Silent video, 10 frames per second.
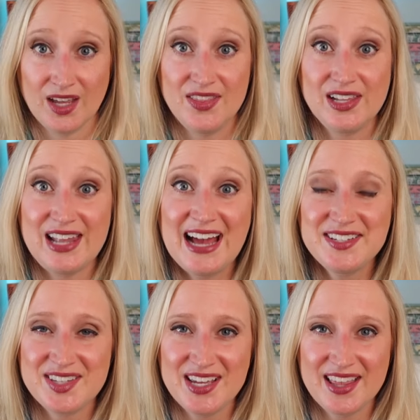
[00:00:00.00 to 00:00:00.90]
The
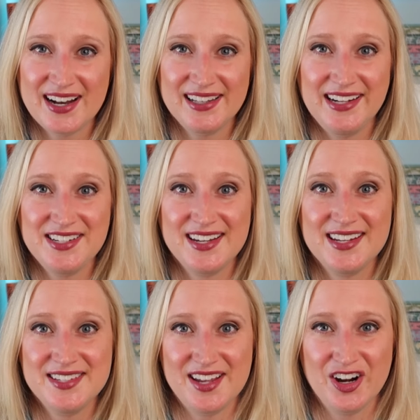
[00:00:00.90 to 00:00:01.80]
last thing that I like to
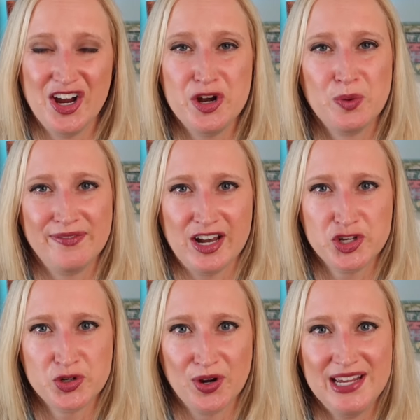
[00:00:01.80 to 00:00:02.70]
consider in a
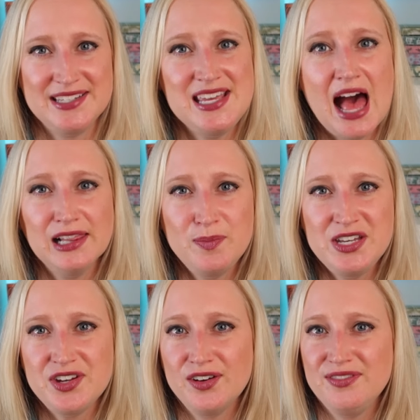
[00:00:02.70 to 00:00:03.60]
revenge story is the
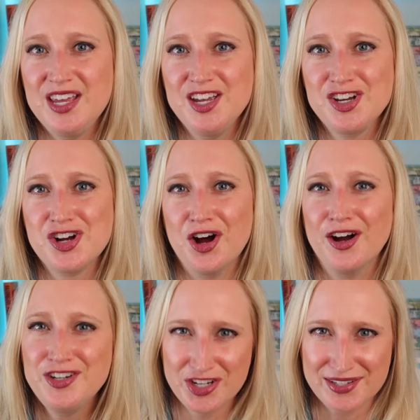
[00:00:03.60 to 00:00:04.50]
element of the
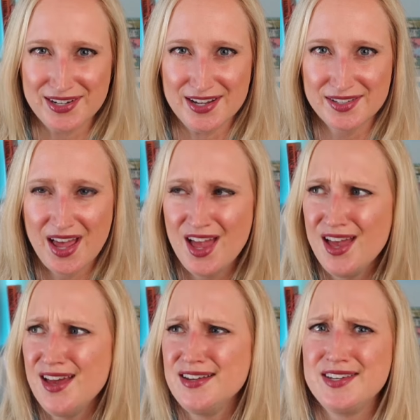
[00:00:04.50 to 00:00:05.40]
consciousness.
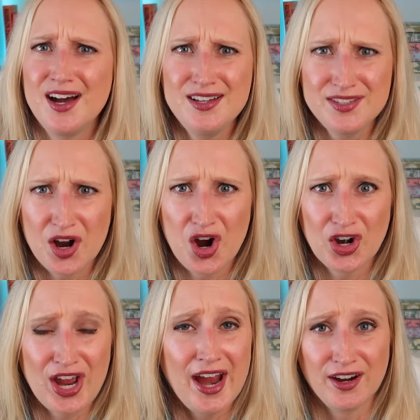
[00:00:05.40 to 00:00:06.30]
Does
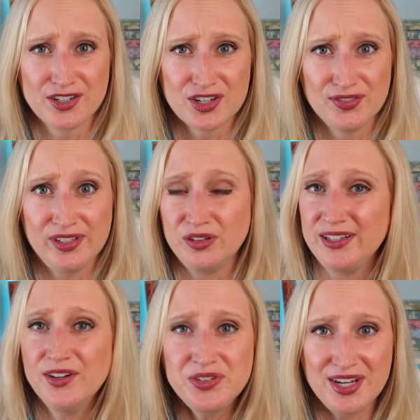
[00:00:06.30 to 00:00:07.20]
our character feel
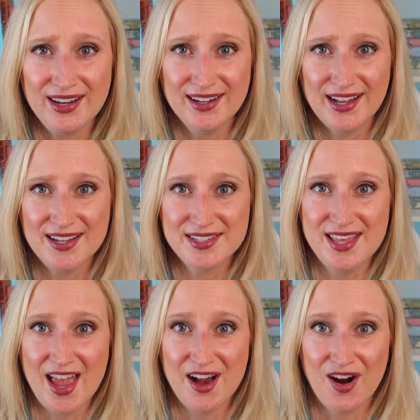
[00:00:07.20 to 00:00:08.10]
guilty as
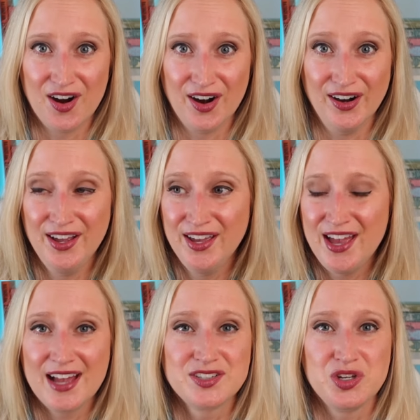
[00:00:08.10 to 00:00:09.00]
they are
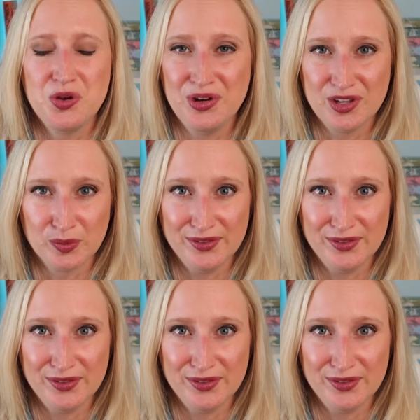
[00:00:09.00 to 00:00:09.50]
executing their